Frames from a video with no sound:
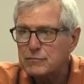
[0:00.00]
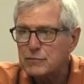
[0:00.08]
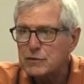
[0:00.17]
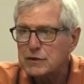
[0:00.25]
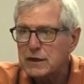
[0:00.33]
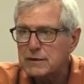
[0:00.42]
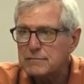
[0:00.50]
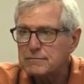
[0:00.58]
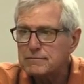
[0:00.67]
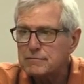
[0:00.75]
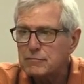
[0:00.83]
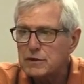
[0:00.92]
we're done.
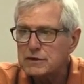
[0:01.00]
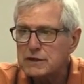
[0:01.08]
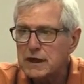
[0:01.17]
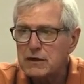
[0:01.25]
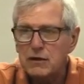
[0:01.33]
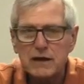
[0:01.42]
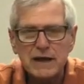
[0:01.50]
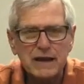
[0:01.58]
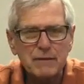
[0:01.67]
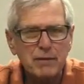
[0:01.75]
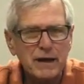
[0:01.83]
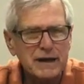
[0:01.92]
What's that? Oh yeah, they
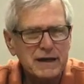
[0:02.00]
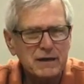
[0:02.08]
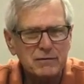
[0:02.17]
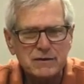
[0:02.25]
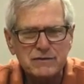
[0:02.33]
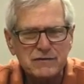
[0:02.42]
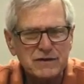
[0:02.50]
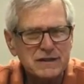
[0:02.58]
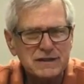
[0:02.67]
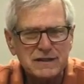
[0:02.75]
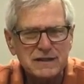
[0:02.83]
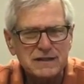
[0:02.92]
have bike helmets for
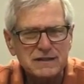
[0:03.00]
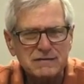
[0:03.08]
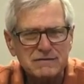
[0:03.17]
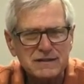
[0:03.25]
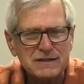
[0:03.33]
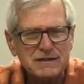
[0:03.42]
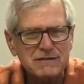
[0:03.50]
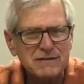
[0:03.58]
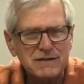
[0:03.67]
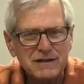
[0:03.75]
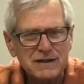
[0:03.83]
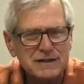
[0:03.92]
these kids. What's
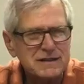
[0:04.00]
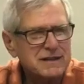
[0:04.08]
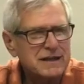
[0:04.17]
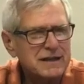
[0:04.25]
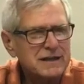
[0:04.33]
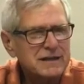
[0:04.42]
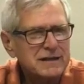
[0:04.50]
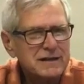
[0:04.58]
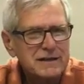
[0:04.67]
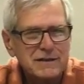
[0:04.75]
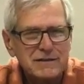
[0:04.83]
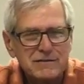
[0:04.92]
going on today?
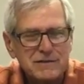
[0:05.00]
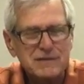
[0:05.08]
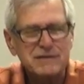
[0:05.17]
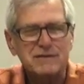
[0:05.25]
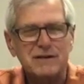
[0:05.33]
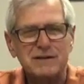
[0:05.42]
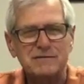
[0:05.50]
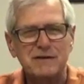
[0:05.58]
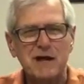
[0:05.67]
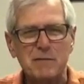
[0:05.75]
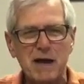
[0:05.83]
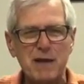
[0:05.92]
All right,
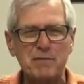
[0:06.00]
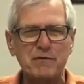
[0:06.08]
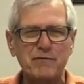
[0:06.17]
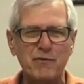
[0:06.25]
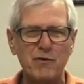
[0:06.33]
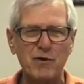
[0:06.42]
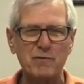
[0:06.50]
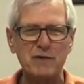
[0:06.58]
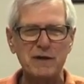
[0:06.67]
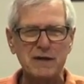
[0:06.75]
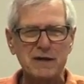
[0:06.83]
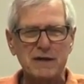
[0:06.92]
I'm happy for them.
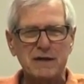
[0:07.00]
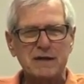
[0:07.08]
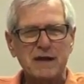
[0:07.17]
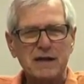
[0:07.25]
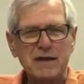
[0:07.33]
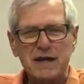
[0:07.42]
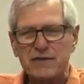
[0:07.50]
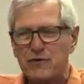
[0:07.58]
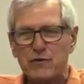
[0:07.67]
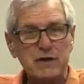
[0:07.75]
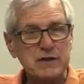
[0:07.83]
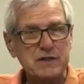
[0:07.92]
They had
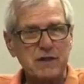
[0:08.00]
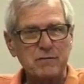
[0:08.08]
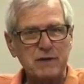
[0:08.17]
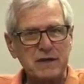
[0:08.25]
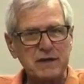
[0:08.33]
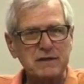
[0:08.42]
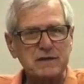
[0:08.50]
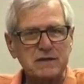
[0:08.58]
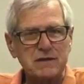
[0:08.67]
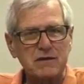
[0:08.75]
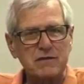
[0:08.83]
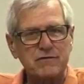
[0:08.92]
30-some kids,
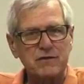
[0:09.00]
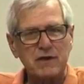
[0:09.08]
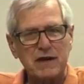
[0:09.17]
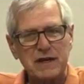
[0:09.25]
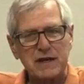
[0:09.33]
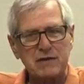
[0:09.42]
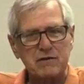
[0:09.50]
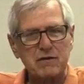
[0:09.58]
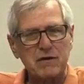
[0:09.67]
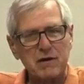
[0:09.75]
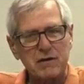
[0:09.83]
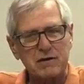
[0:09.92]
so if you had a
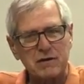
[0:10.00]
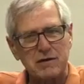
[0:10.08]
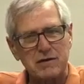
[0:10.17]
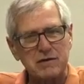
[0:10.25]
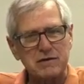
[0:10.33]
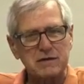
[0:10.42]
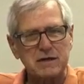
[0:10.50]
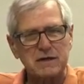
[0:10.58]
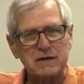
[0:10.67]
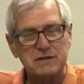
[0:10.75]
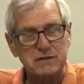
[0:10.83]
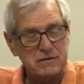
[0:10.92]
kindergartner
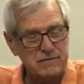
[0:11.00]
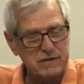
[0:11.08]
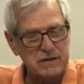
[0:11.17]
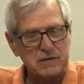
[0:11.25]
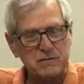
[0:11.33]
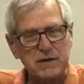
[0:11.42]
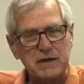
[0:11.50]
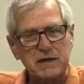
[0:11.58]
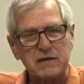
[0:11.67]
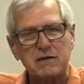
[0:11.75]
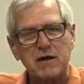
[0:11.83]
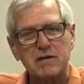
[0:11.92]
to be a
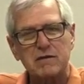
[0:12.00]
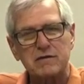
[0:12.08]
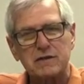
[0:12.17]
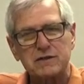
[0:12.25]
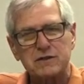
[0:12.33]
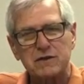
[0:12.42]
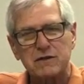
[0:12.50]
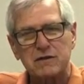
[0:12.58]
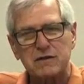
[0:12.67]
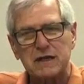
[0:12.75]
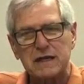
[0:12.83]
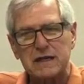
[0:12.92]
kindergartner this year
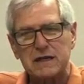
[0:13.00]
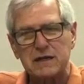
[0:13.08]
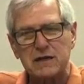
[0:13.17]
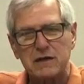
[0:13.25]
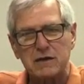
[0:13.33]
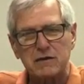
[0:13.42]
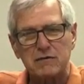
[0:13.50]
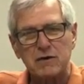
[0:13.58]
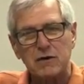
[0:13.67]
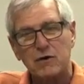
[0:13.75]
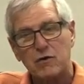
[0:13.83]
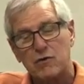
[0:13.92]
and they didn't go,
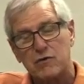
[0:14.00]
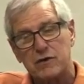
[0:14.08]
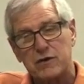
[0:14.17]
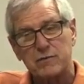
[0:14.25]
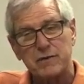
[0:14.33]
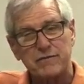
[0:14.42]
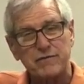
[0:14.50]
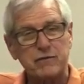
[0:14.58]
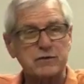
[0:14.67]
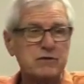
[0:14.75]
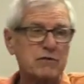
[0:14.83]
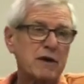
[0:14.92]
or they're going to be a
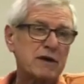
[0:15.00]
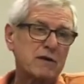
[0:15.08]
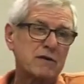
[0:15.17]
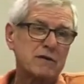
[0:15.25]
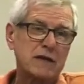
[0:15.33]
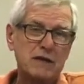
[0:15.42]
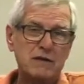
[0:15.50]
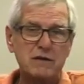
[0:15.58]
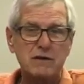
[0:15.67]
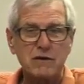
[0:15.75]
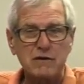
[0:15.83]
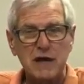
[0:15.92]
first grader and they
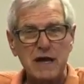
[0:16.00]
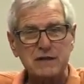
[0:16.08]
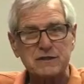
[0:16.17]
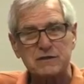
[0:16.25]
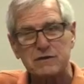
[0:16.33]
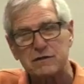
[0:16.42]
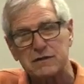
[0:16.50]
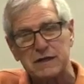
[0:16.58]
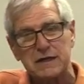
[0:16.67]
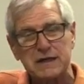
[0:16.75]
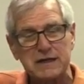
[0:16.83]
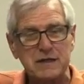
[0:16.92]
couldn't go last year
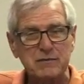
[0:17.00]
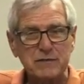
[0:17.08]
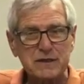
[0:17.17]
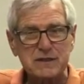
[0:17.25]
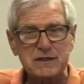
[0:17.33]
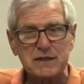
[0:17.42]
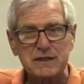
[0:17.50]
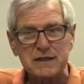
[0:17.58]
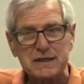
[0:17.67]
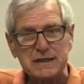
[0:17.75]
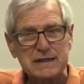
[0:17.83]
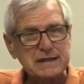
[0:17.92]
and you missed it,
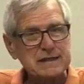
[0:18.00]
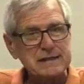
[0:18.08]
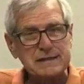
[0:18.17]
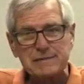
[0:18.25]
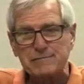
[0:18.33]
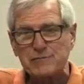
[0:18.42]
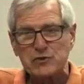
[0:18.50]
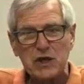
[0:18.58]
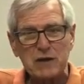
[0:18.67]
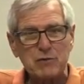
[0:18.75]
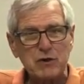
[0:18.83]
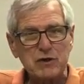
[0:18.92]

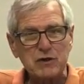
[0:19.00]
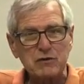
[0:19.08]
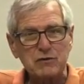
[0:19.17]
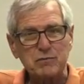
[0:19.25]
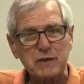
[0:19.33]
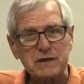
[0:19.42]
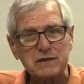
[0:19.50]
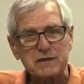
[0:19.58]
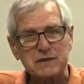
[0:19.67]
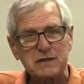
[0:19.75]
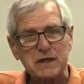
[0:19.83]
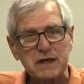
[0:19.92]
shame on you, because
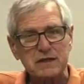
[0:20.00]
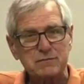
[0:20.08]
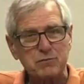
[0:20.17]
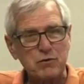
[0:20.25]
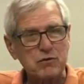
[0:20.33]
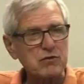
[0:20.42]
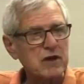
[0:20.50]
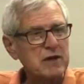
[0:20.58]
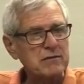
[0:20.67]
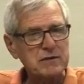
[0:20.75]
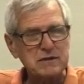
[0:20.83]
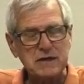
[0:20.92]
it's a nice
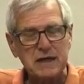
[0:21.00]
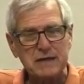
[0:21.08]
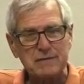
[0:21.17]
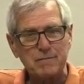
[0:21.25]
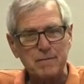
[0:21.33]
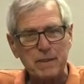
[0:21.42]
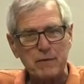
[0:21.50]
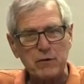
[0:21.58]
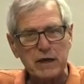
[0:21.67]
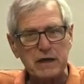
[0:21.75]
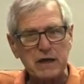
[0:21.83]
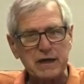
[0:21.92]
program, and
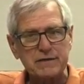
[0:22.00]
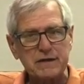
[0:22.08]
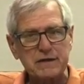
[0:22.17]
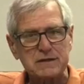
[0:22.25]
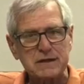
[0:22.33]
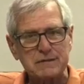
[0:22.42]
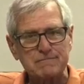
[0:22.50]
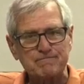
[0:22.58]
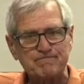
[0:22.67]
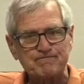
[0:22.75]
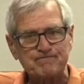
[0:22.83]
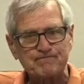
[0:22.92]
really glad that
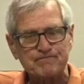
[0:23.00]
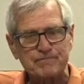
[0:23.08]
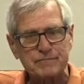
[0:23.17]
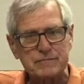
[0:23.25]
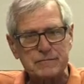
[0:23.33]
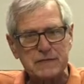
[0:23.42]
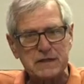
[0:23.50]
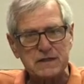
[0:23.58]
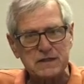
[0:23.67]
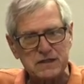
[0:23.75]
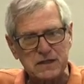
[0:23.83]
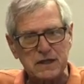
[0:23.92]

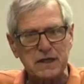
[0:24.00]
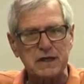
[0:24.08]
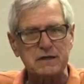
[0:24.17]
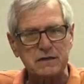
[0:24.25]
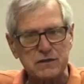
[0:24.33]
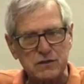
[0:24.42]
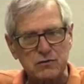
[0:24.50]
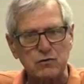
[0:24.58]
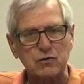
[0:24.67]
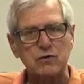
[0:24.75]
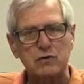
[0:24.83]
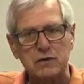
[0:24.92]
the city and the
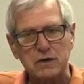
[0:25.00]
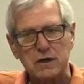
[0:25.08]
school,